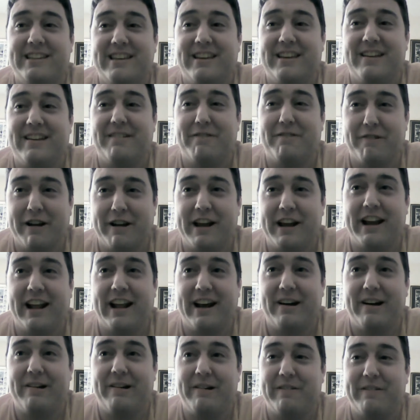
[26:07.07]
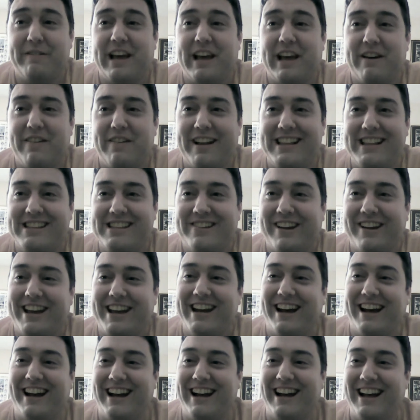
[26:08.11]
fact, freaking out of the evidence we
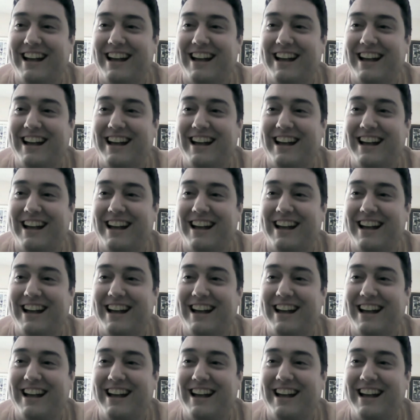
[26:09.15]
got.